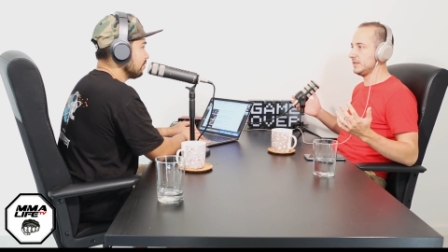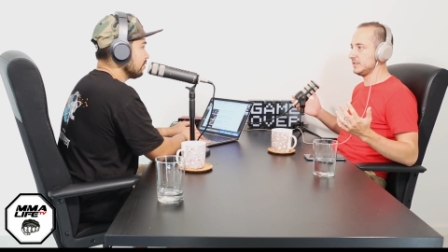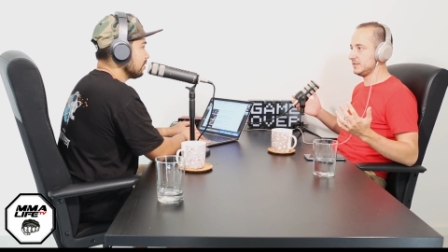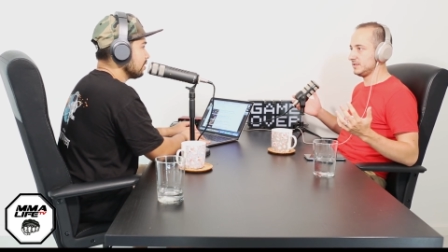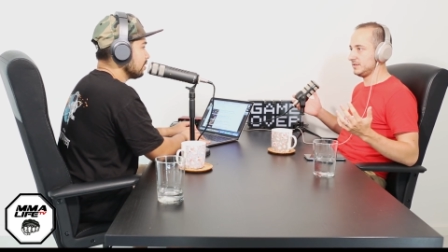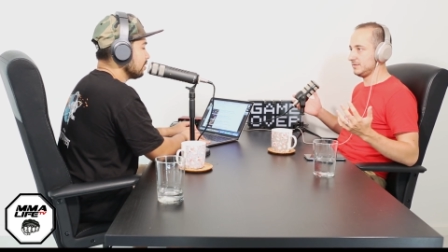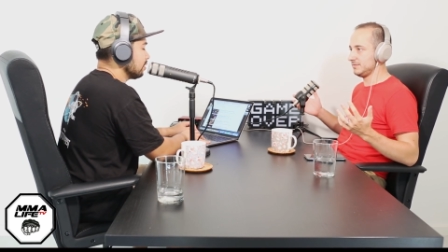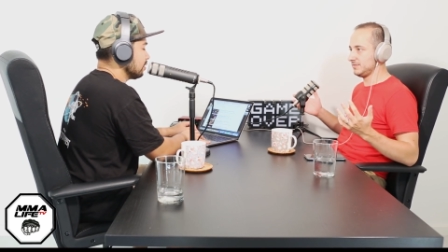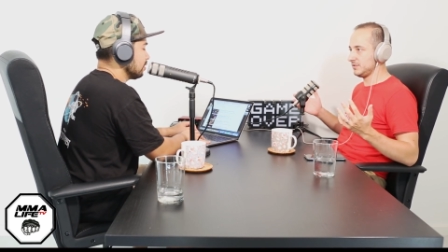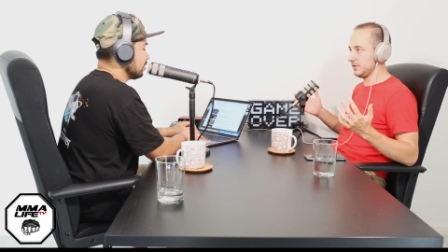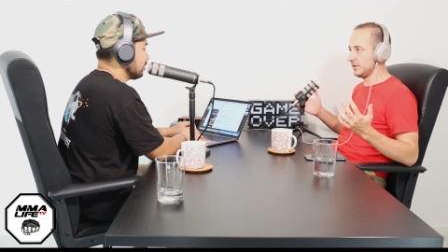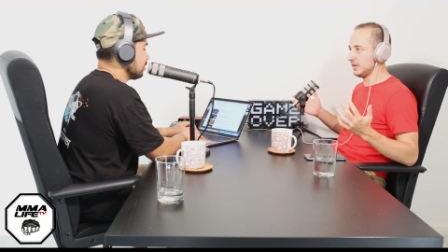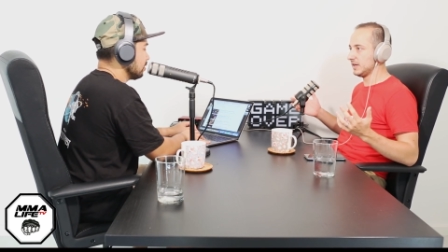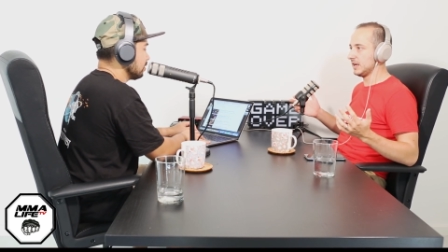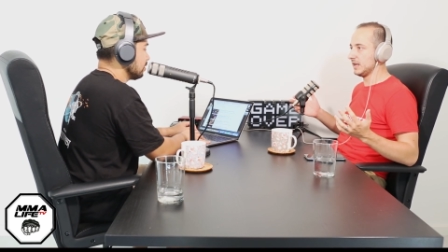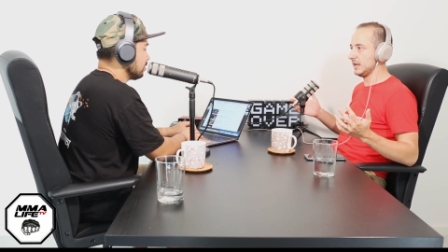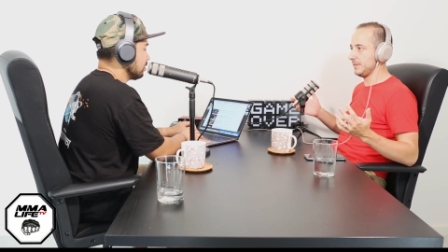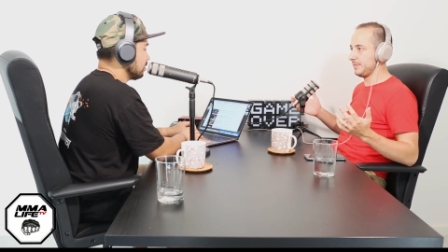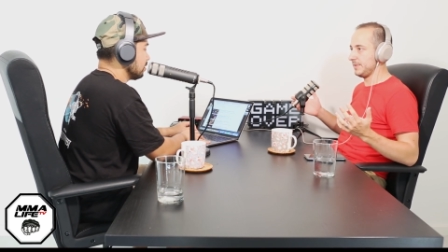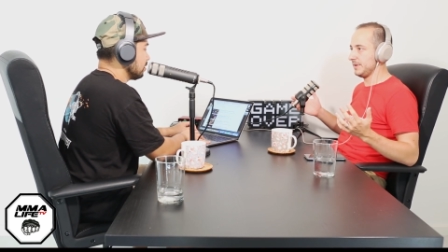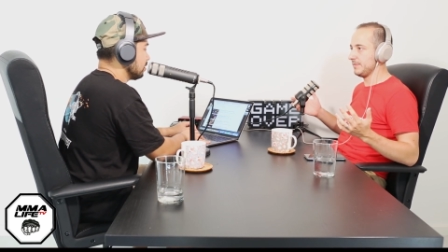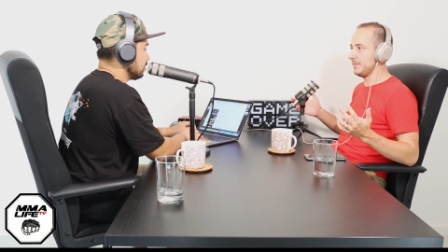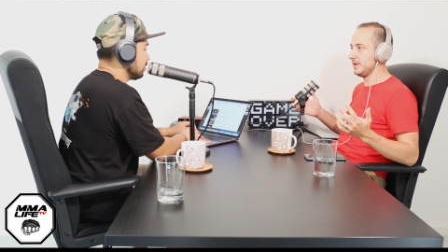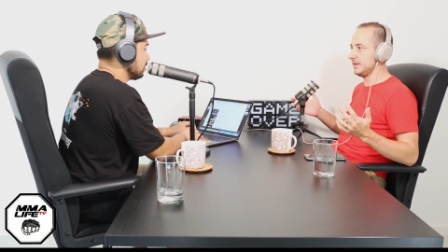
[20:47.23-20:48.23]
He's gonna
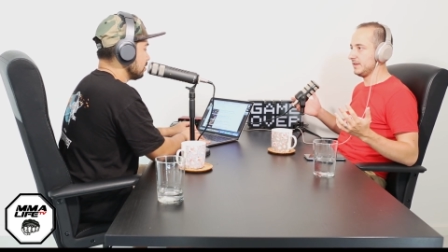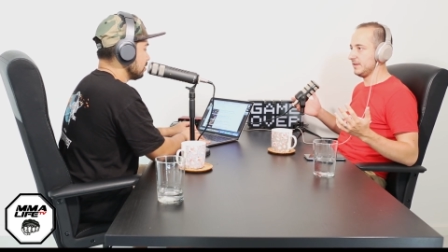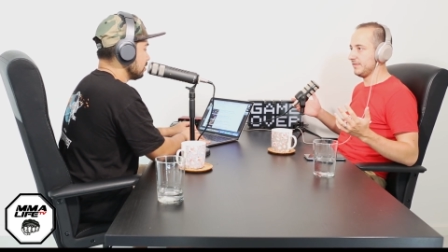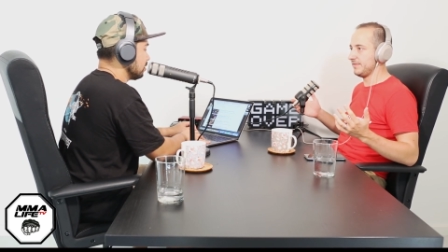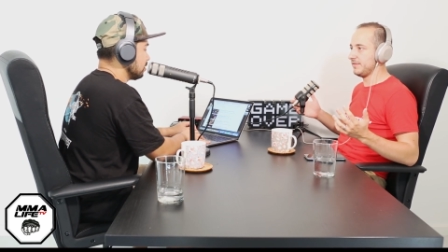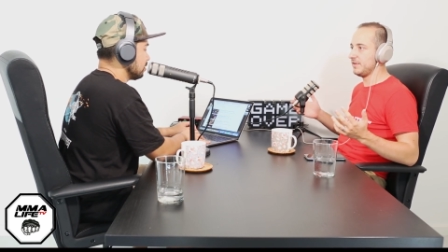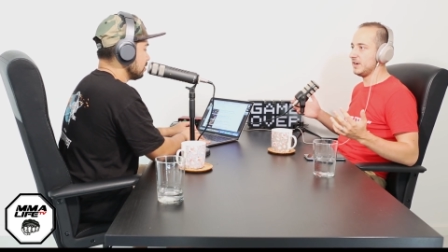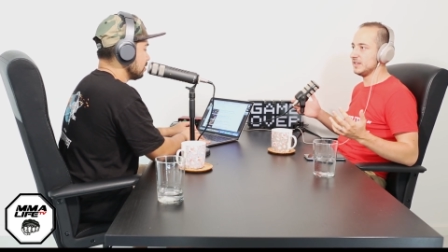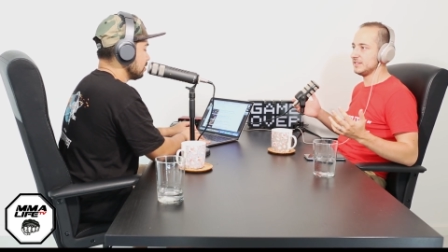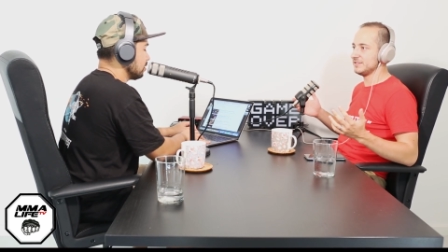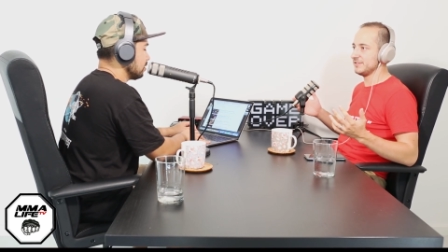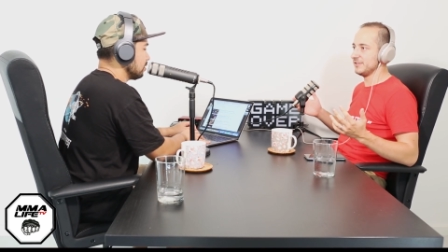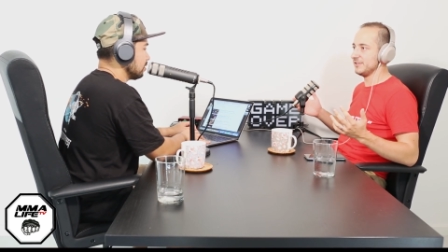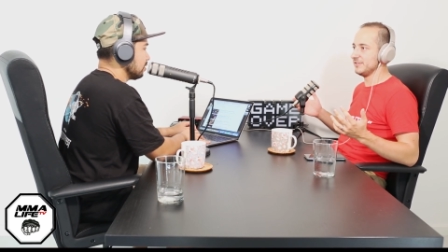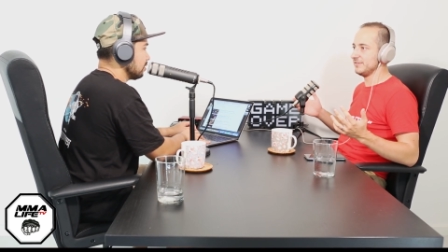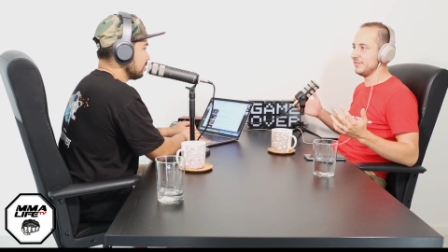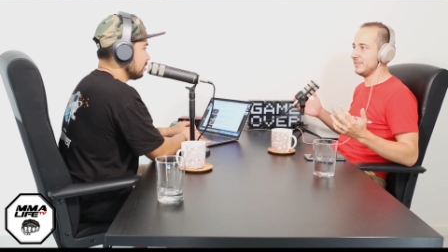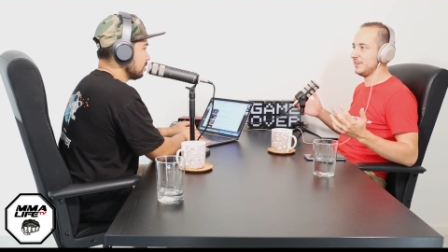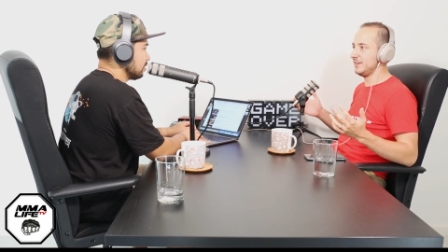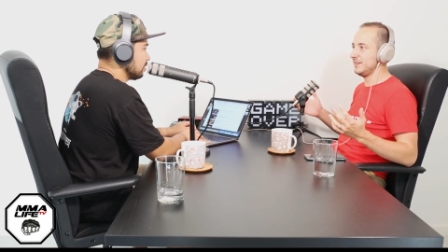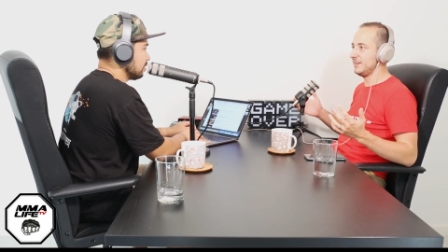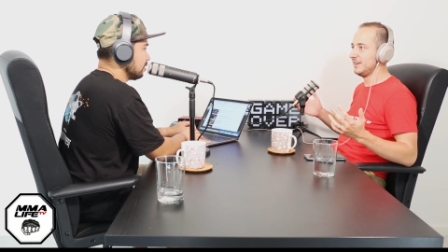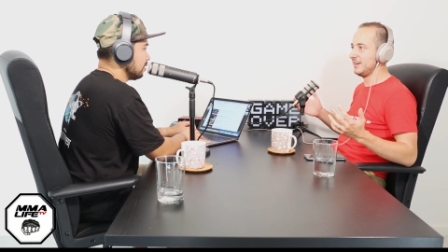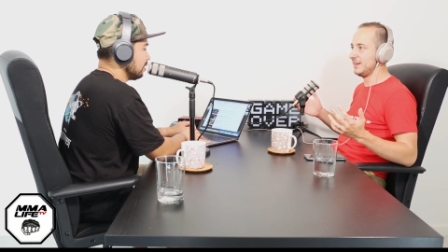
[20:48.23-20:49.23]
clip him, and the fight's
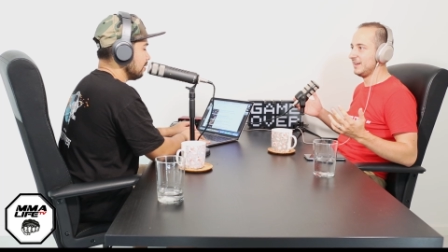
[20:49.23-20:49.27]
over."